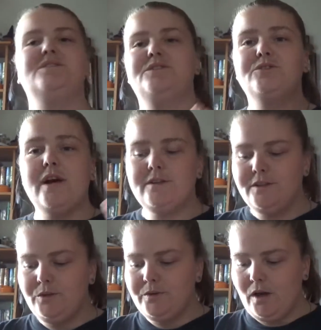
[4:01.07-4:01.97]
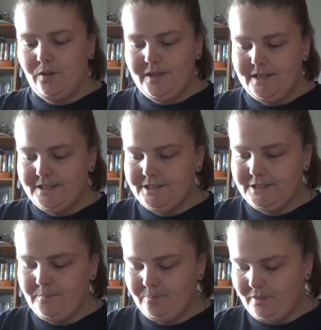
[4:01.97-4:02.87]
surrounding you in all
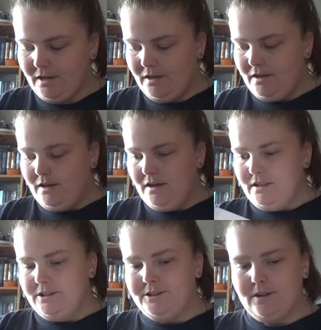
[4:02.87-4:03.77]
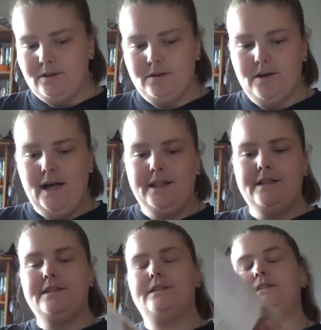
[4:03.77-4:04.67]
this. So, and